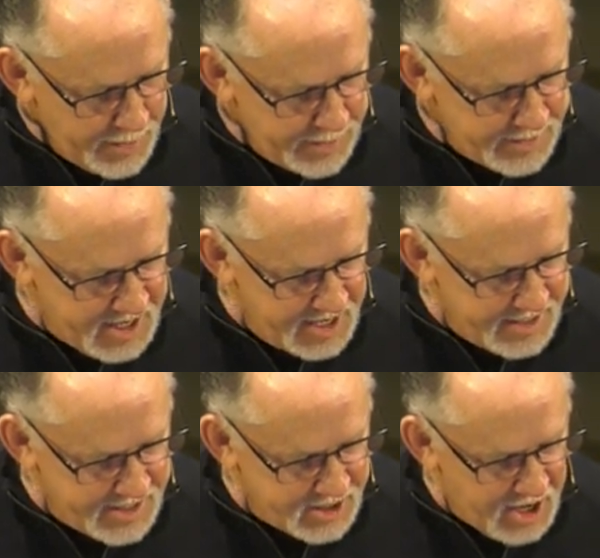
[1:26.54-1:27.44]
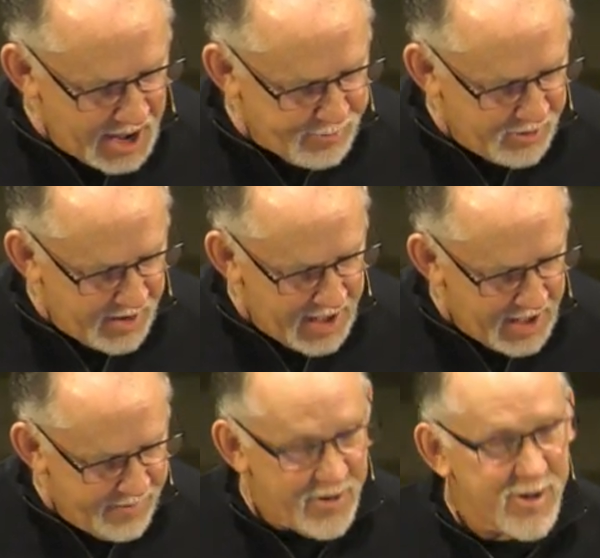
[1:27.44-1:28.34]
Genesis chapter
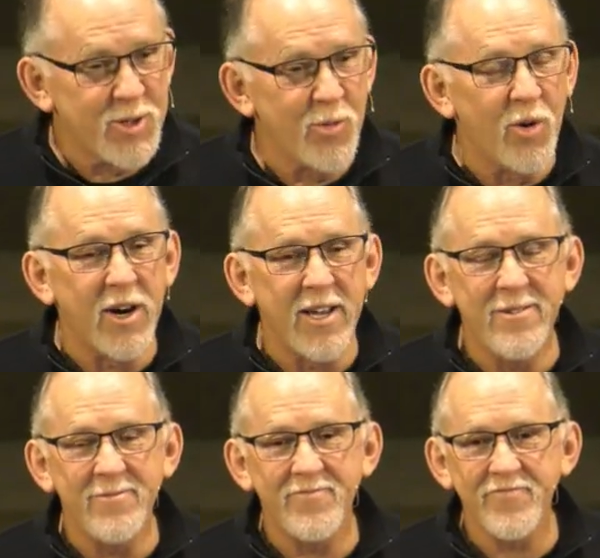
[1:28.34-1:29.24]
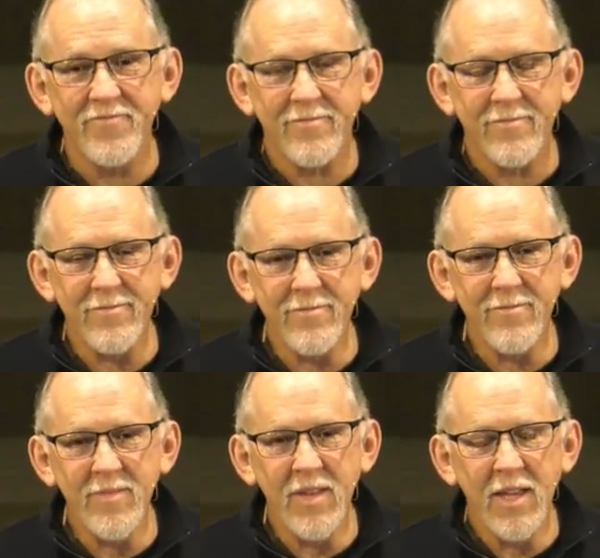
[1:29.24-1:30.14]
8, verse 1.
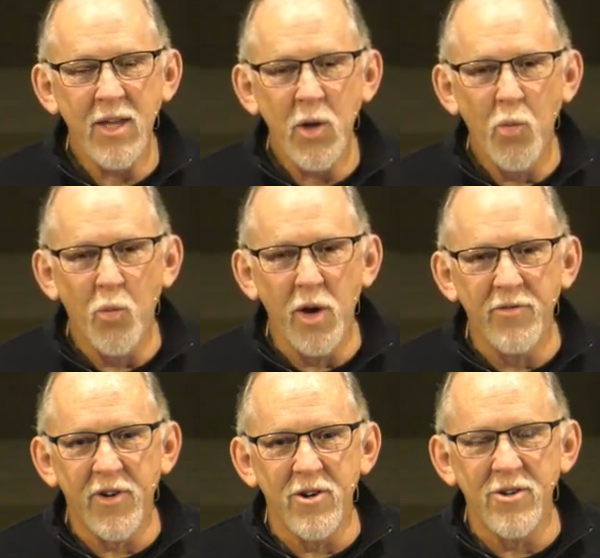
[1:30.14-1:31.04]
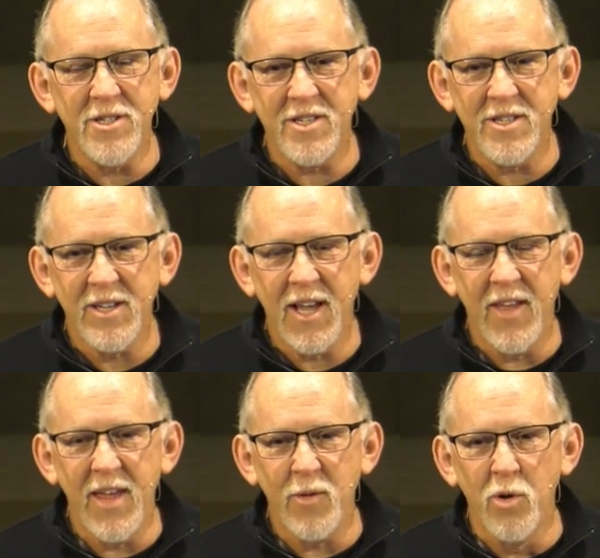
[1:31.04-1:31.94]
One verse,
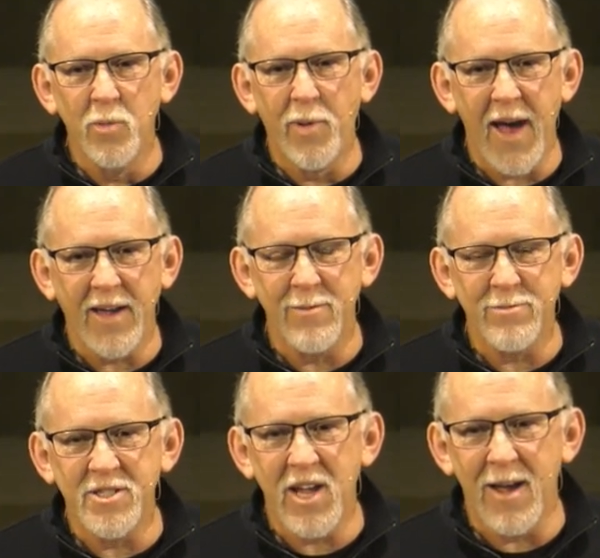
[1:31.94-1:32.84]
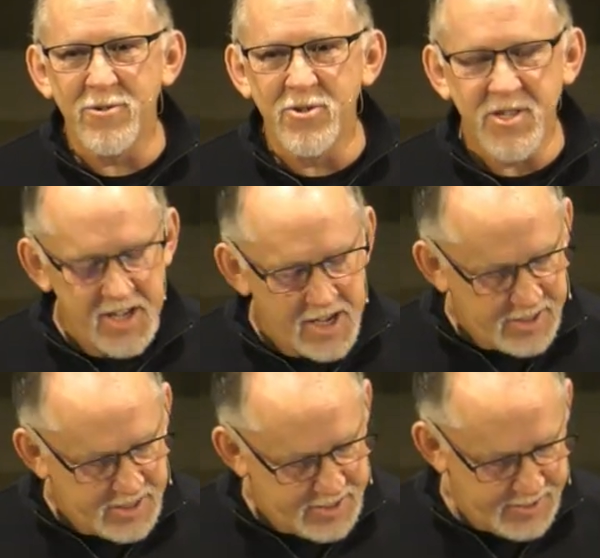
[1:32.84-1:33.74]
and then we'll back up to chapter
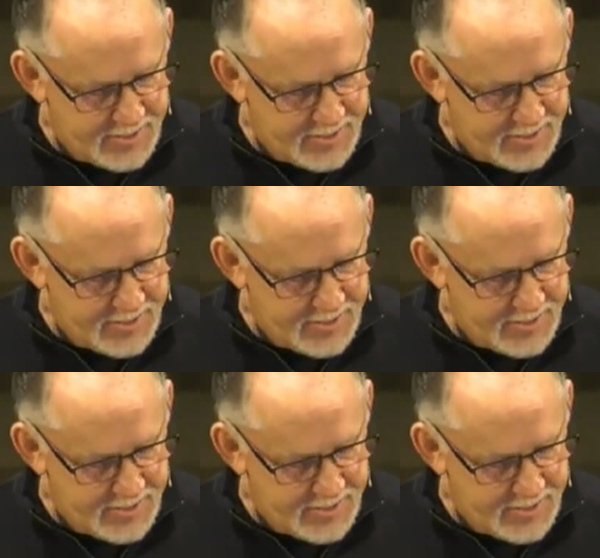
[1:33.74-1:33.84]
6.